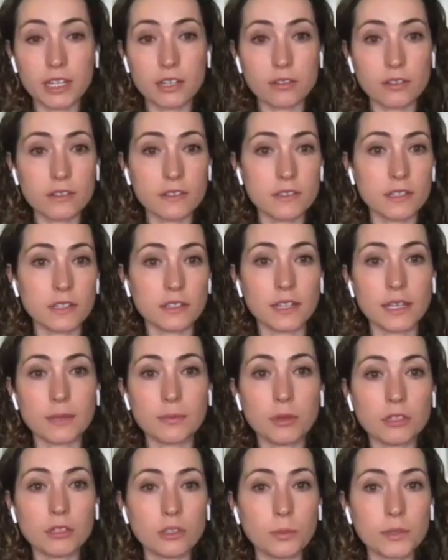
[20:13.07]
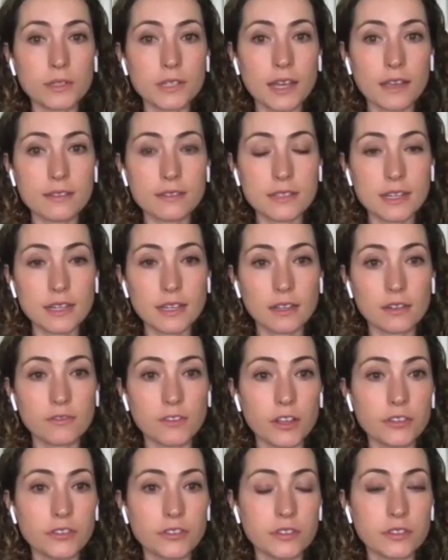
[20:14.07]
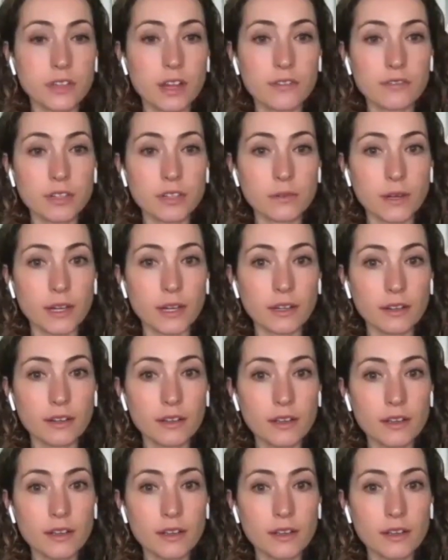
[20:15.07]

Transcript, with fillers: interested in like multiple testing and false discovery rate.